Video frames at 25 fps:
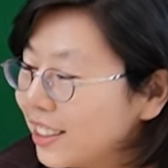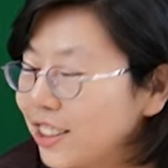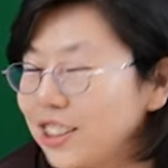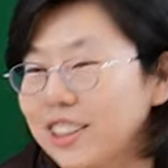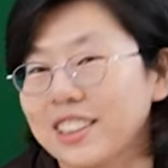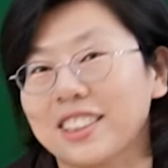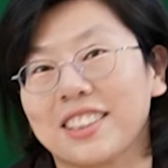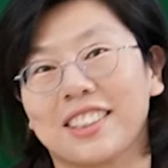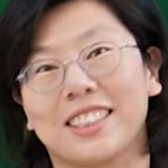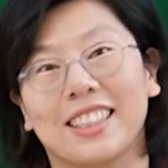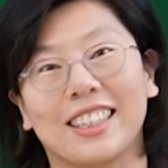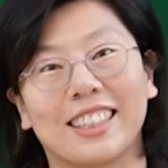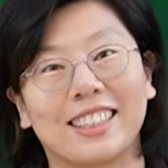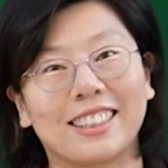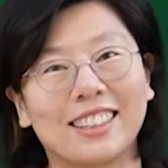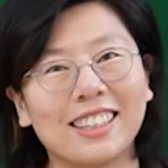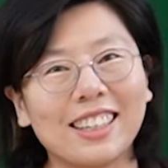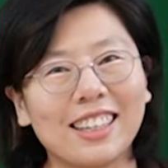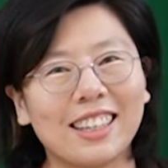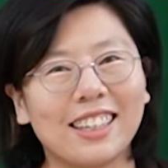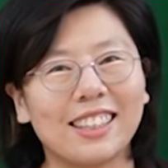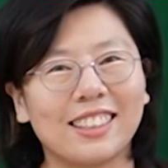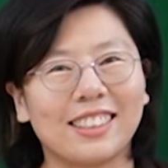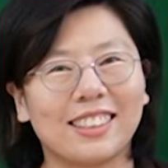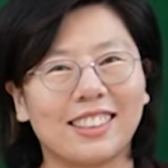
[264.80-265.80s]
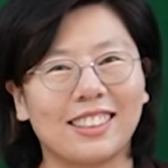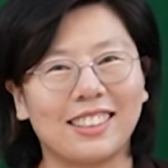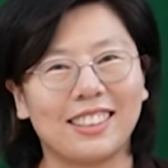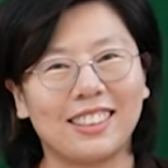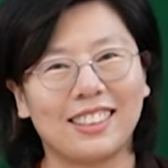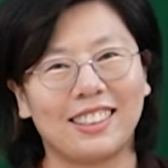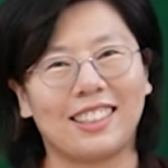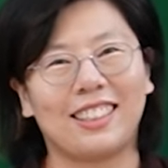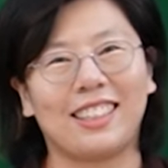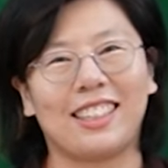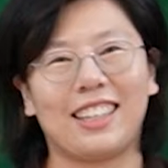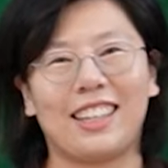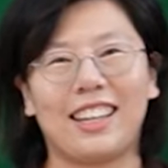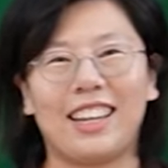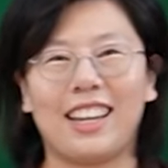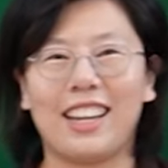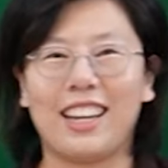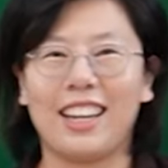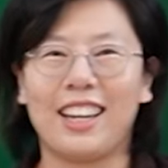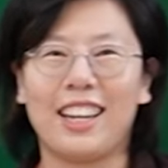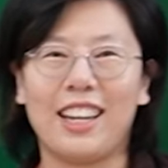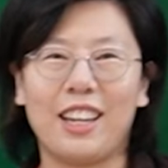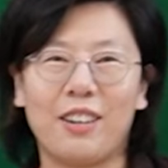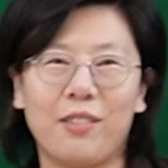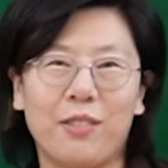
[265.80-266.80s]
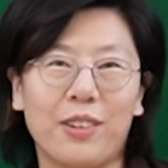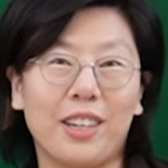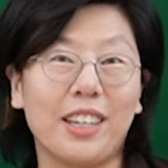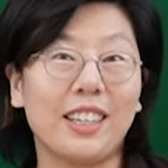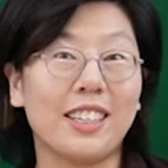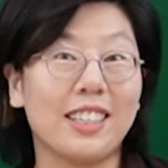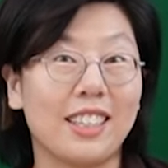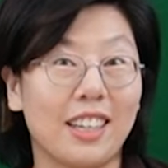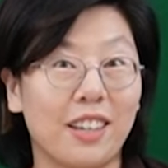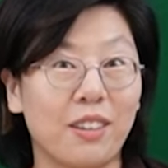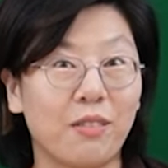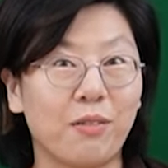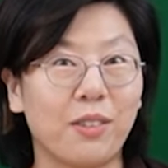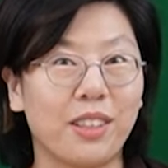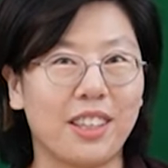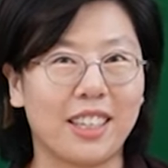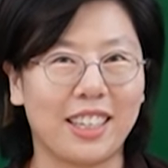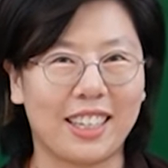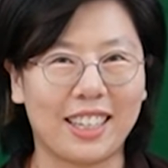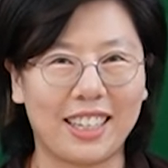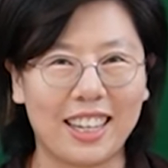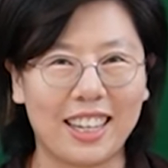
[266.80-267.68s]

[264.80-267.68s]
Just like this, and we are done with the